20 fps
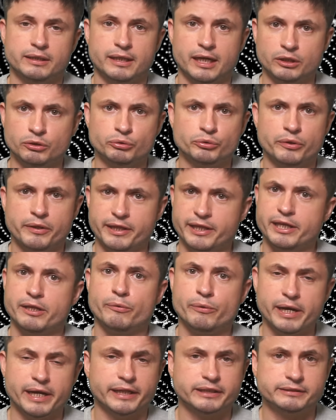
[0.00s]
And although
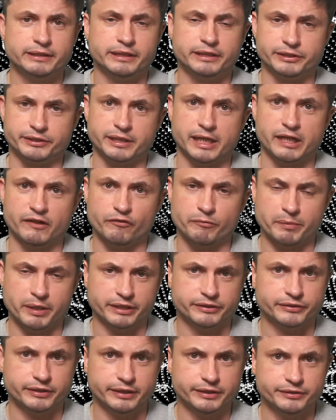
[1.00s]
theoretically this kind of
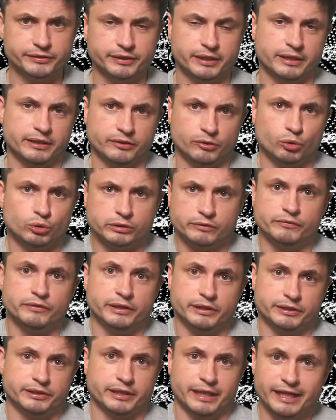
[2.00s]
makes sense and all
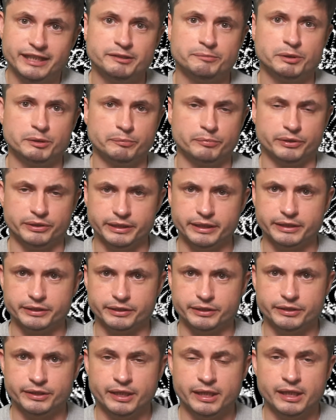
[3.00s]
of this has been
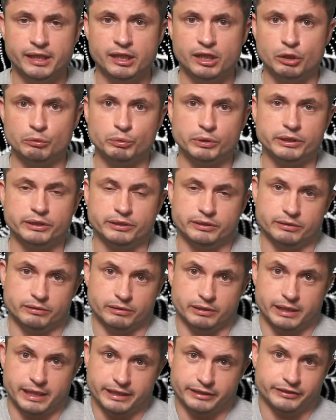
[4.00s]
predicted, what
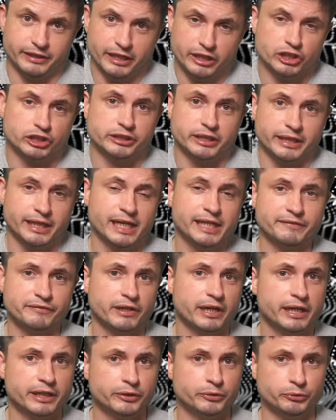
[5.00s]
is actually kind
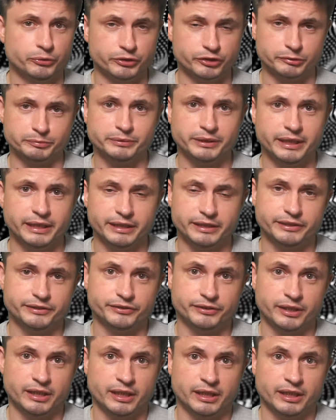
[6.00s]
of hard to explain is